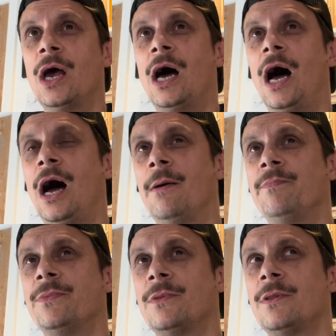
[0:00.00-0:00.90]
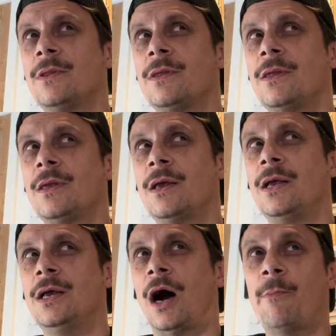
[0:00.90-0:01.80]

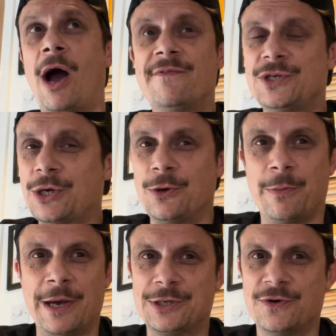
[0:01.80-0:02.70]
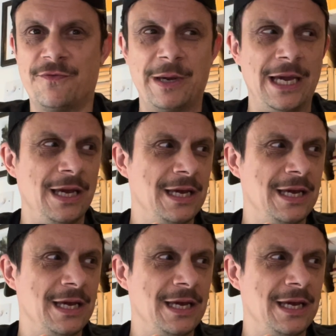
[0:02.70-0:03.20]
I might even show you a picture of me